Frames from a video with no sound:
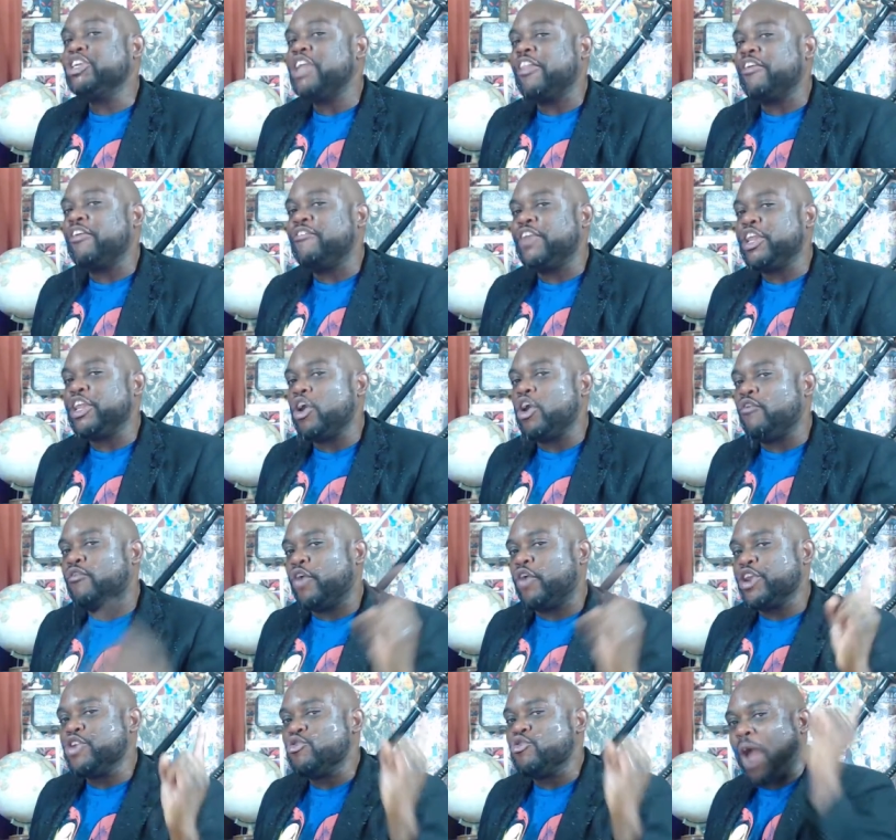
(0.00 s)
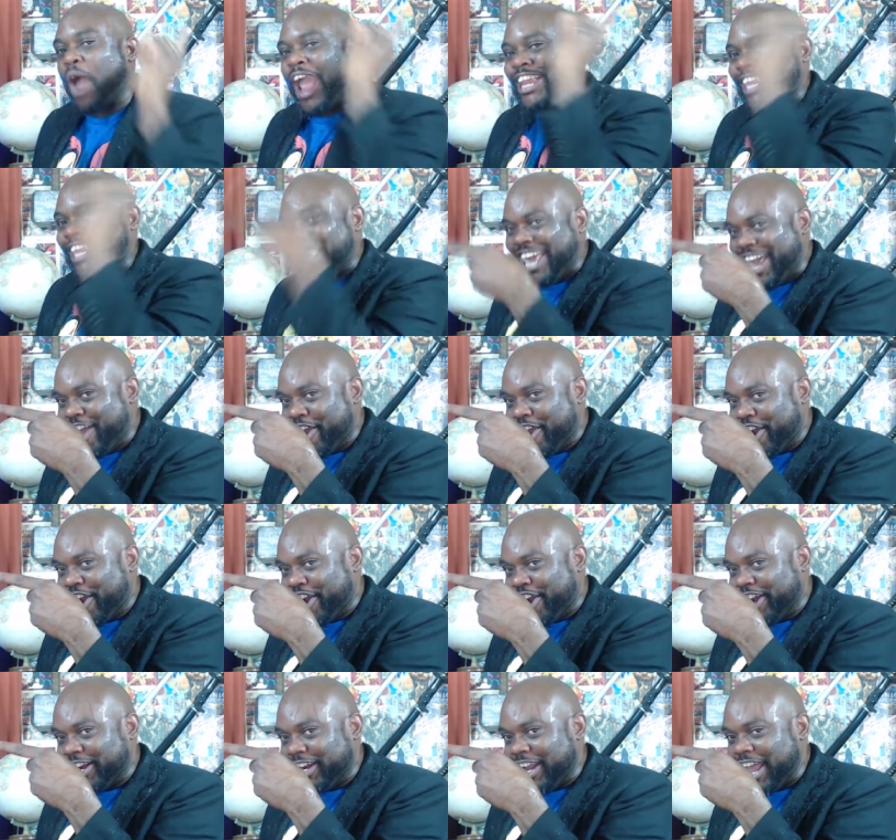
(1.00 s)
video for you right here
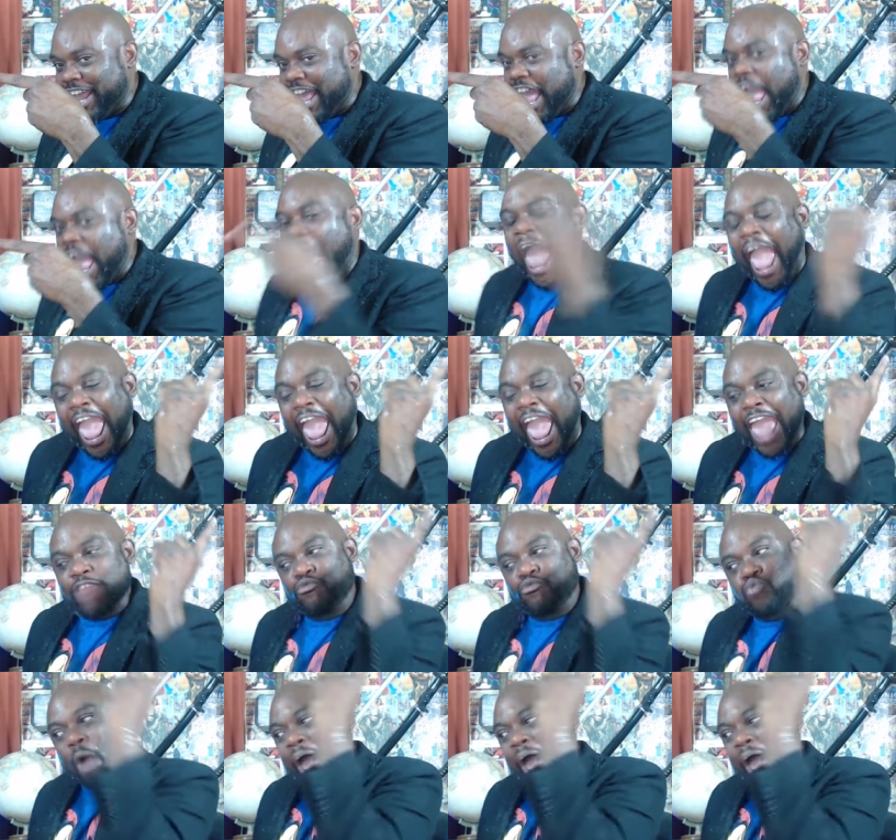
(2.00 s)
and right